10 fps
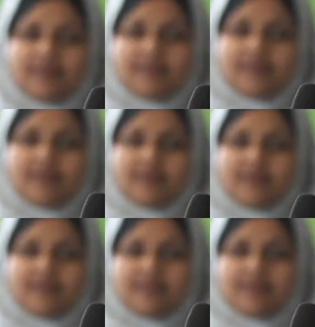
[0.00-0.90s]

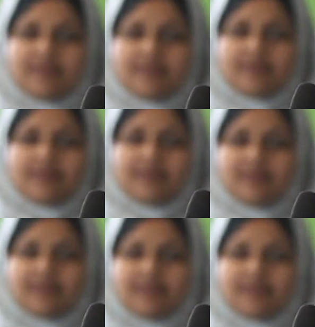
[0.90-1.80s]

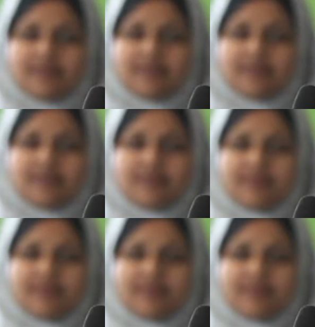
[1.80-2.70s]

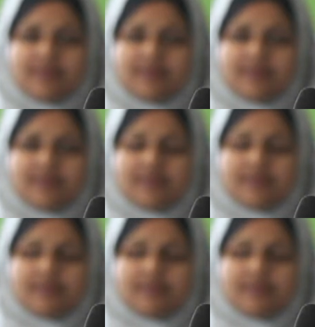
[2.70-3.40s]
(silent)